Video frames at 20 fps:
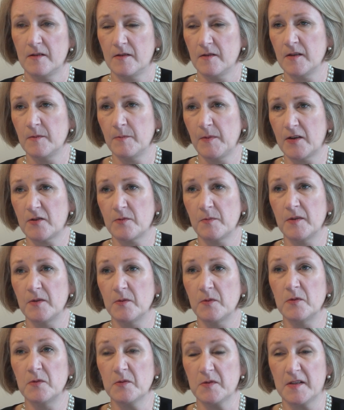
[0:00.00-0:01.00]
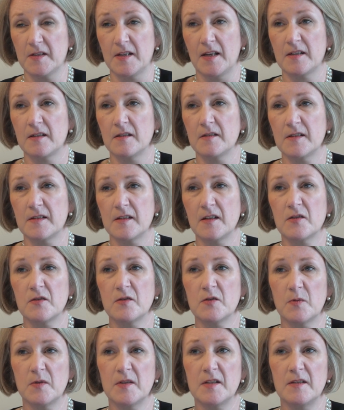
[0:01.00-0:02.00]
Matrimonial Causes Act under Section
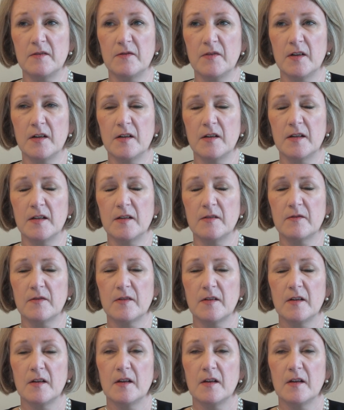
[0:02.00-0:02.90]
25.